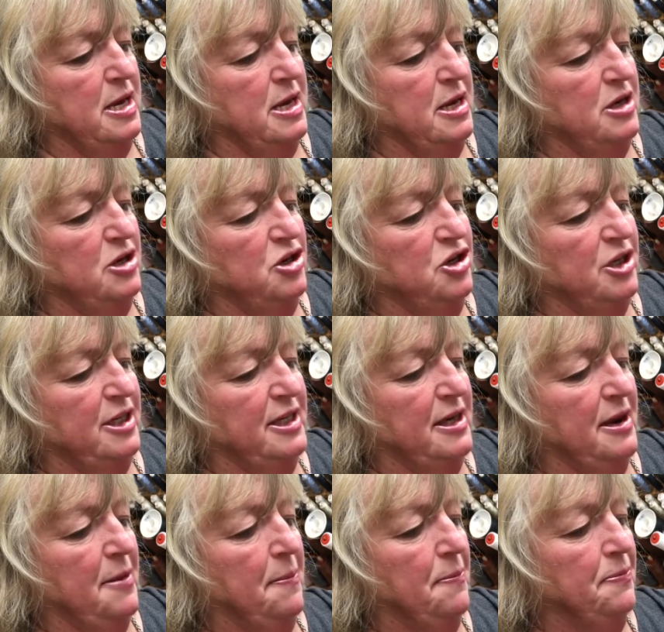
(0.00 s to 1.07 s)
Just
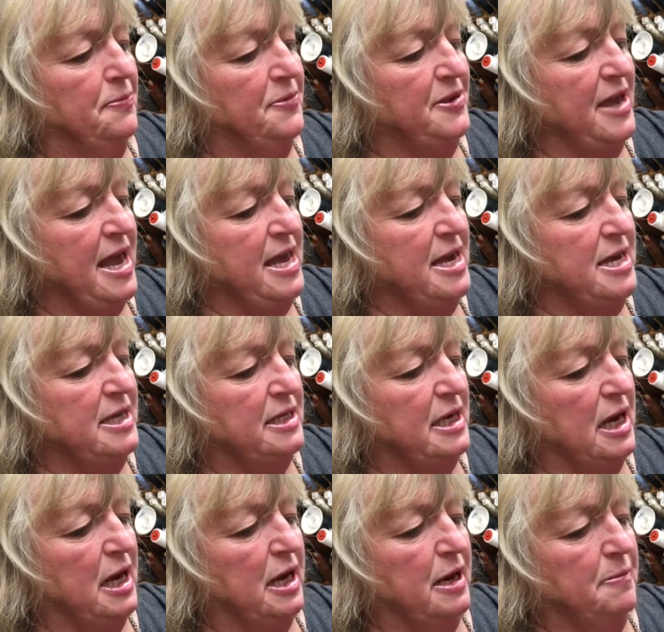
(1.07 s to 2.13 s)
take your
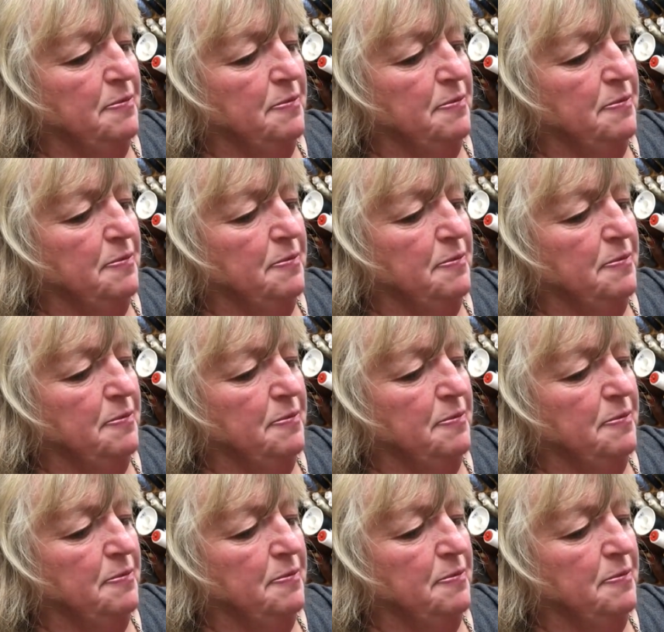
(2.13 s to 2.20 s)
time.